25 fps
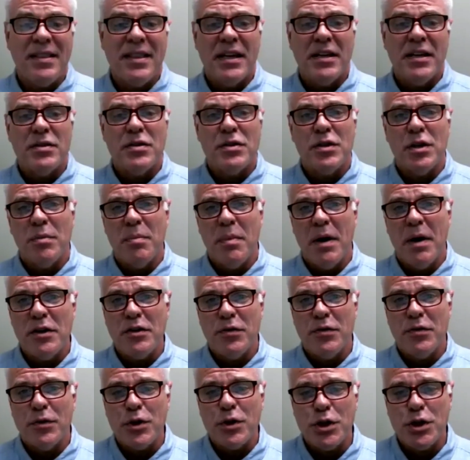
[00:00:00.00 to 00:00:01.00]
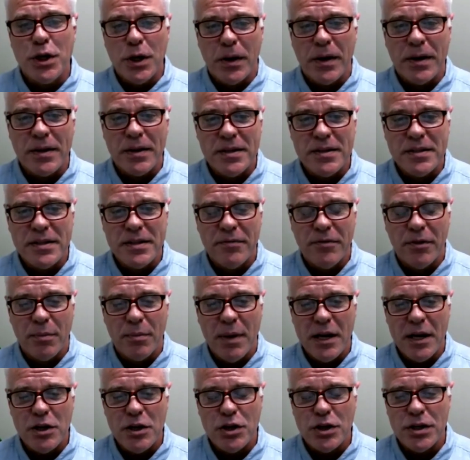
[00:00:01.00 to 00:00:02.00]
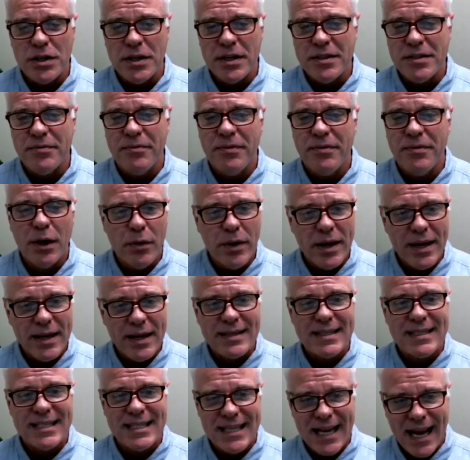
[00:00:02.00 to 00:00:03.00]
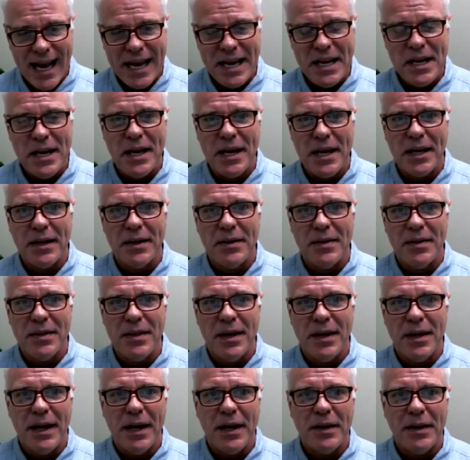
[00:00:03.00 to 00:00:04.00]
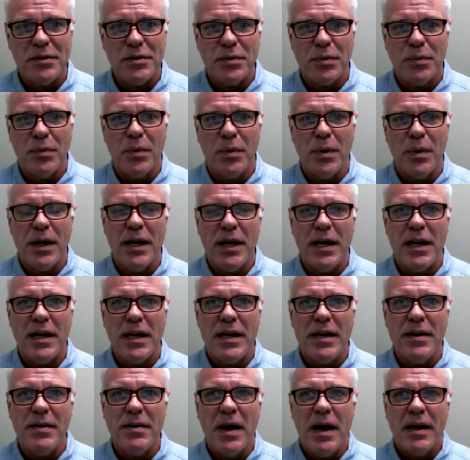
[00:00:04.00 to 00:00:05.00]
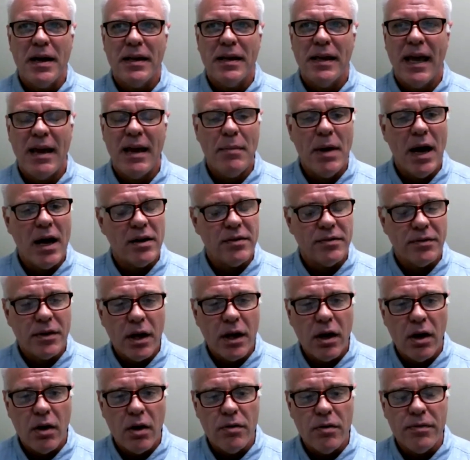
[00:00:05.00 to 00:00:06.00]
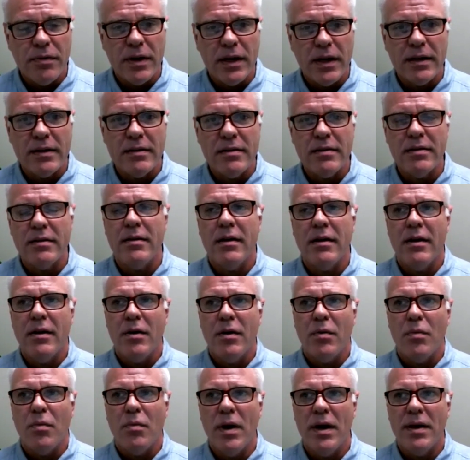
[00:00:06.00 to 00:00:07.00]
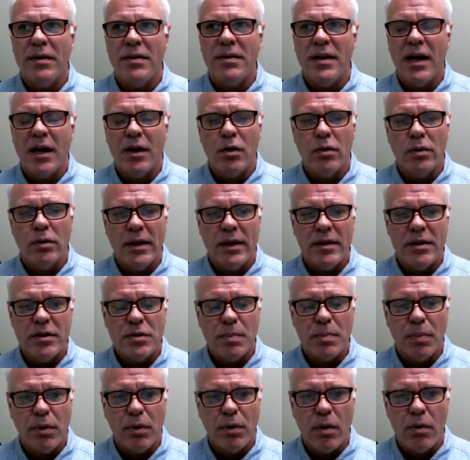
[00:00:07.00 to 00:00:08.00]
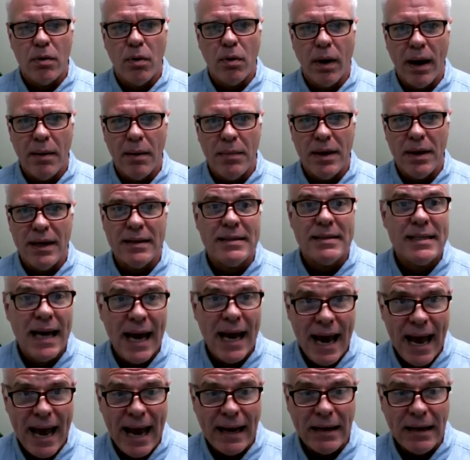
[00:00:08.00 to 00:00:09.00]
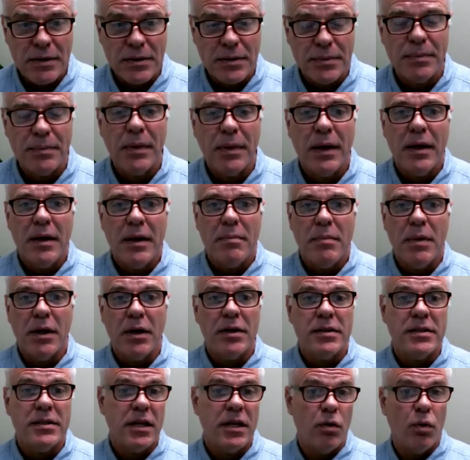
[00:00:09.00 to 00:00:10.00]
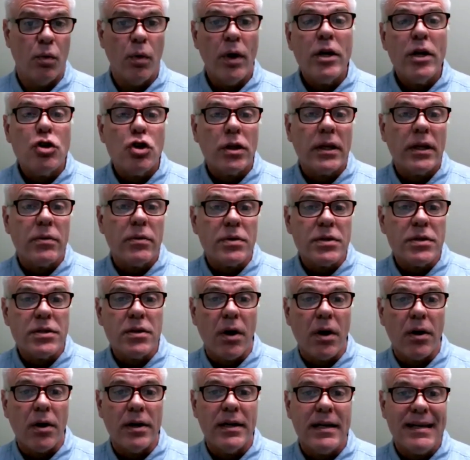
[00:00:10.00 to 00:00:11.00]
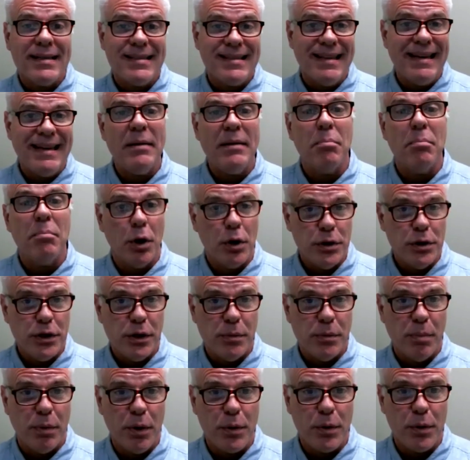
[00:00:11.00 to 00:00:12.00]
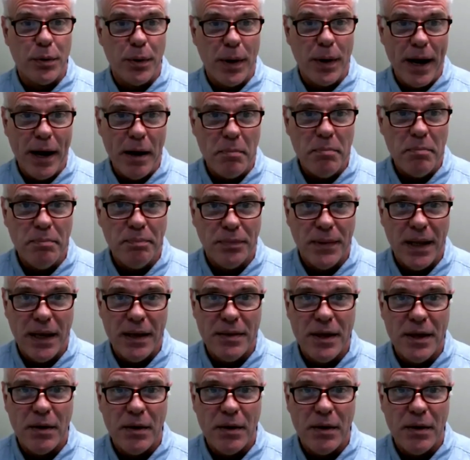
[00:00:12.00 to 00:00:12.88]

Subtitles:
thank you so much for sharing this information. It's very exciting that we came out of COVID with not only this program intact, because it originally was started as an in-person program, and